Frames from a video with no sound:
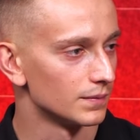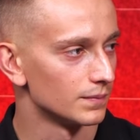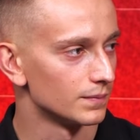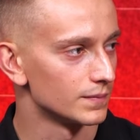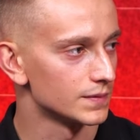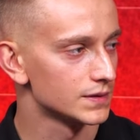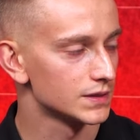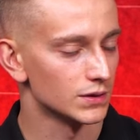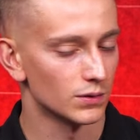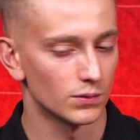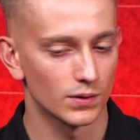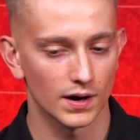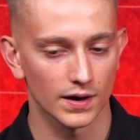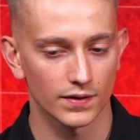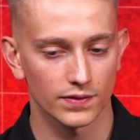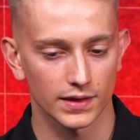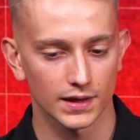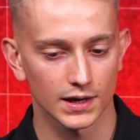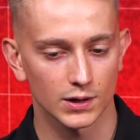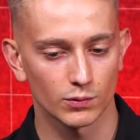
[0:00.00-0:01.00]
So
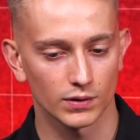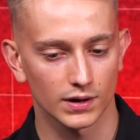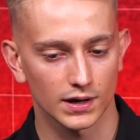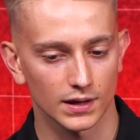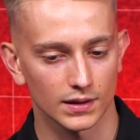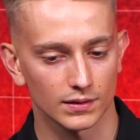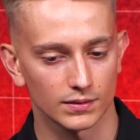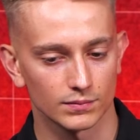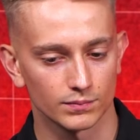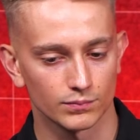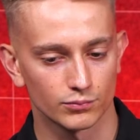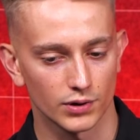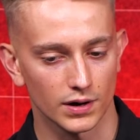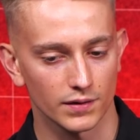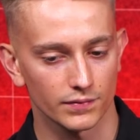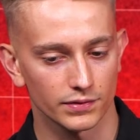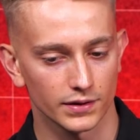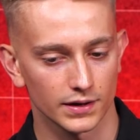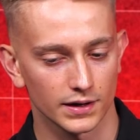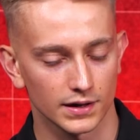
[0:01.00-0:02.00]
I think we can
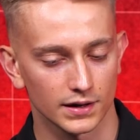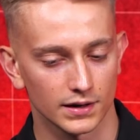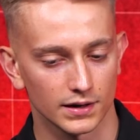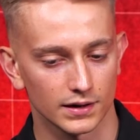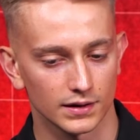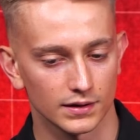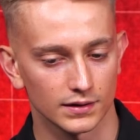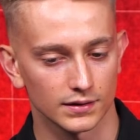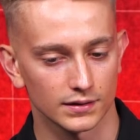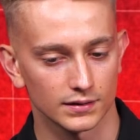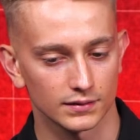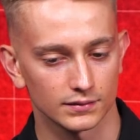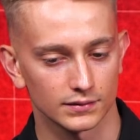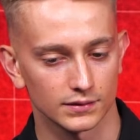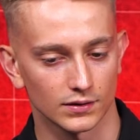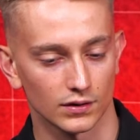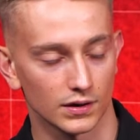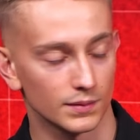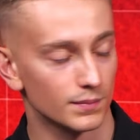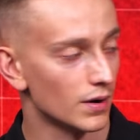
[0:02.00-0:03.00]
briefly
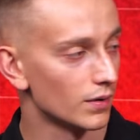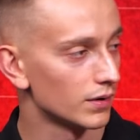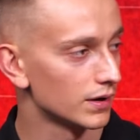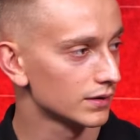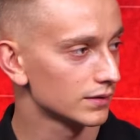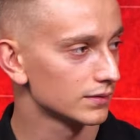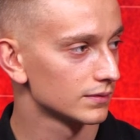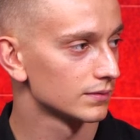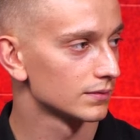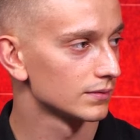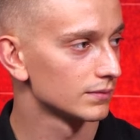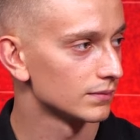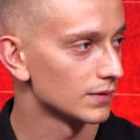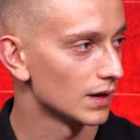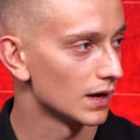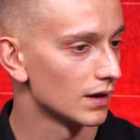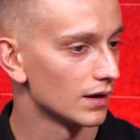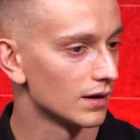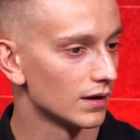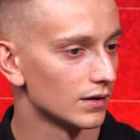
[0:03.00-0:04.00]
talk about it,
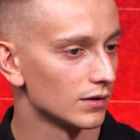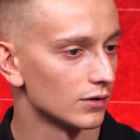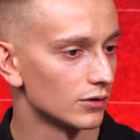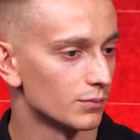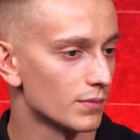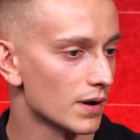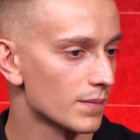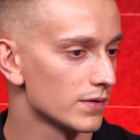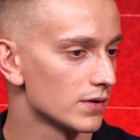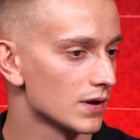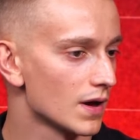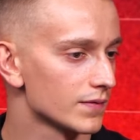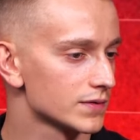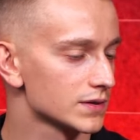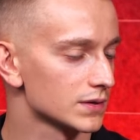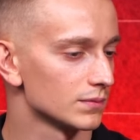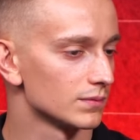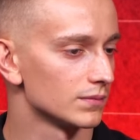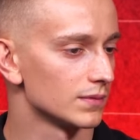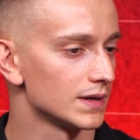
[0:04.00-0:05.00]
or maybe you have
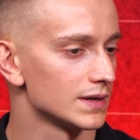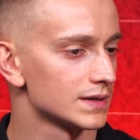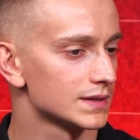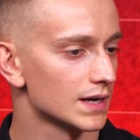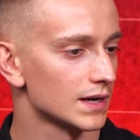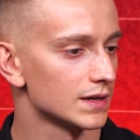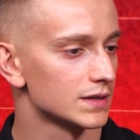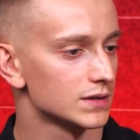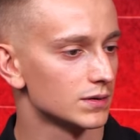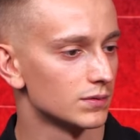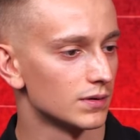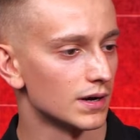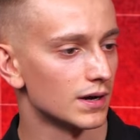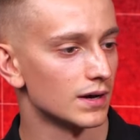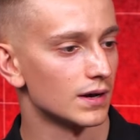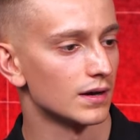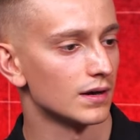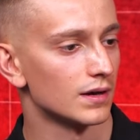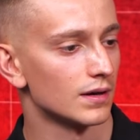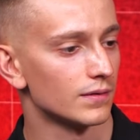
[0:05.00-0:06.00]
some insights to
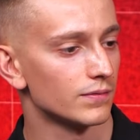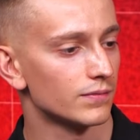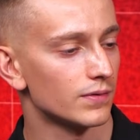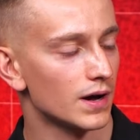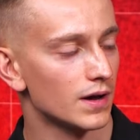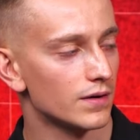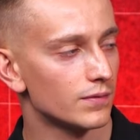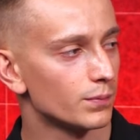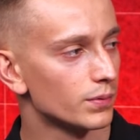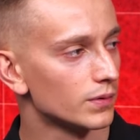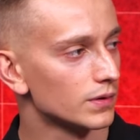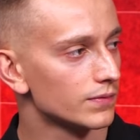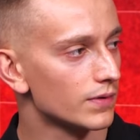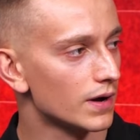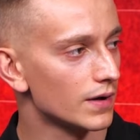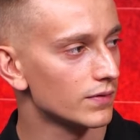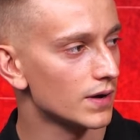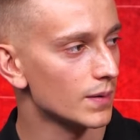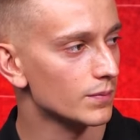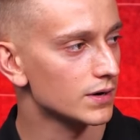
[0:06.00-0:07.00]
the
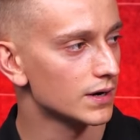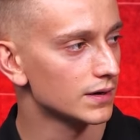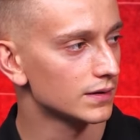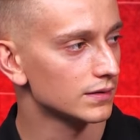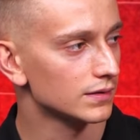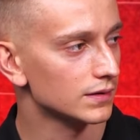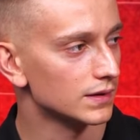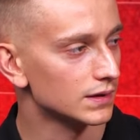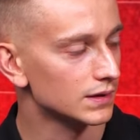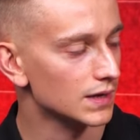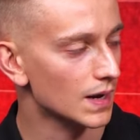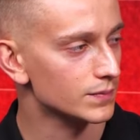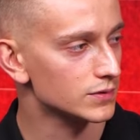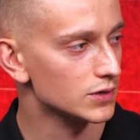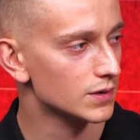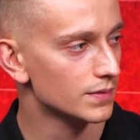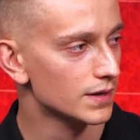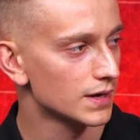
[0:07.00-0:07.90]
5.5 upgrade in TypeScript.